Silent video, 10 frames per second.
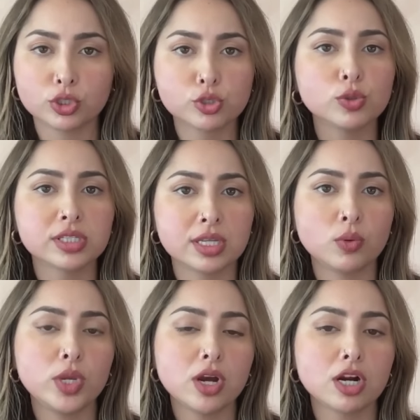souls than
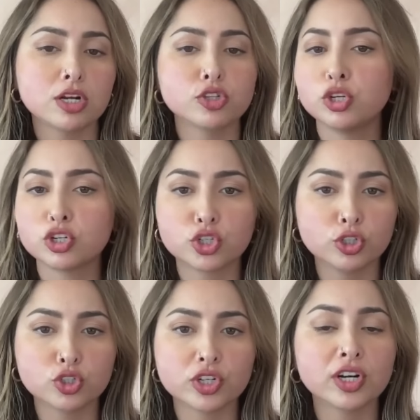we are. So your
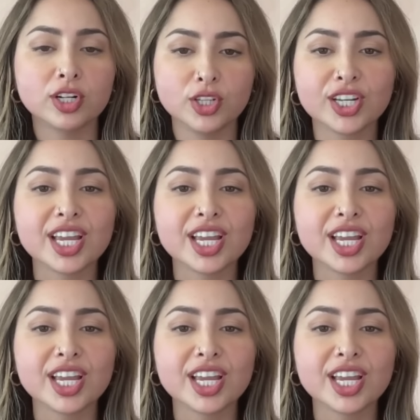children are going to look at